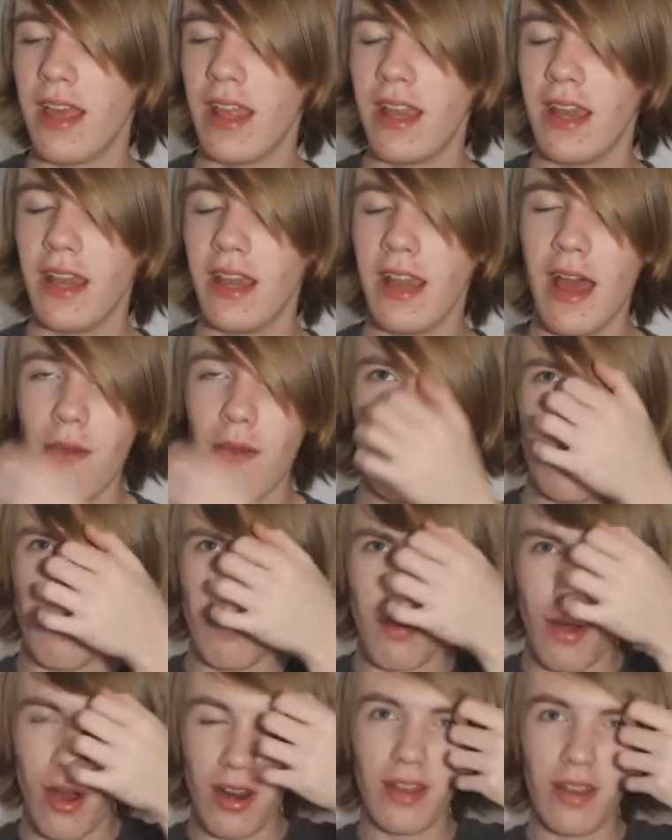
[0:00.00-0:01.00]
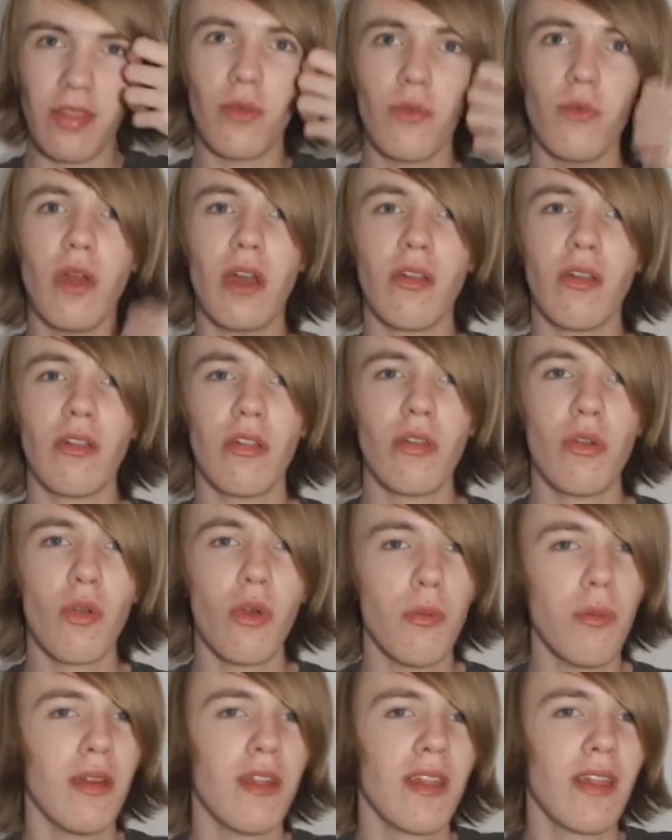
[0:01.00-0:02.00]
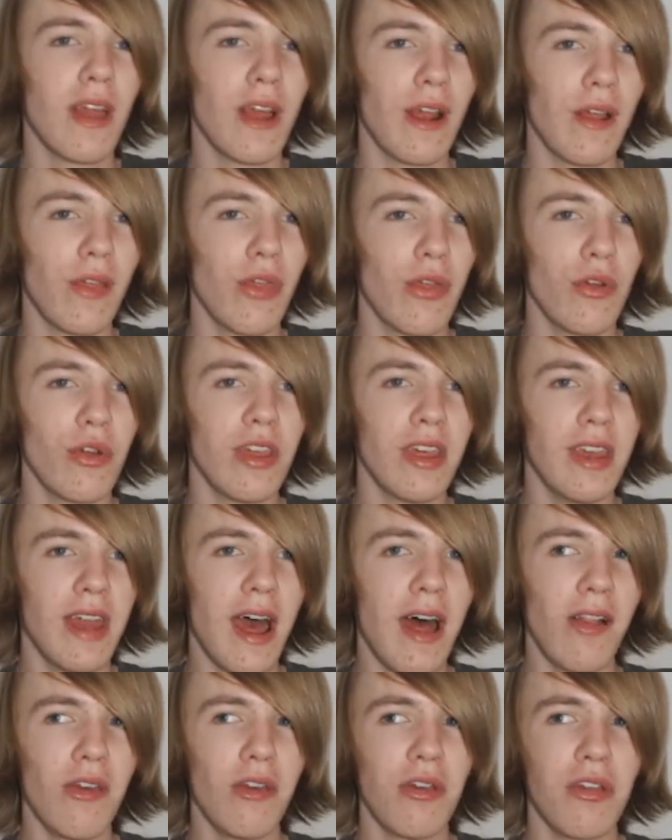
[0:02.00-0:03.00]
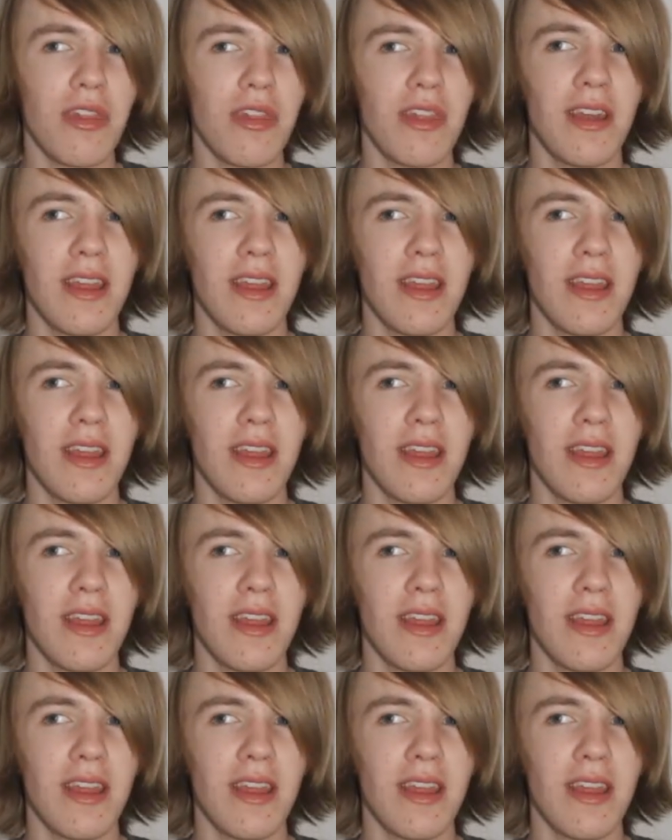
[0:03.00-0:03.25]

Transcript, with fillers: and I would have bought it at the record store, but it's like $30,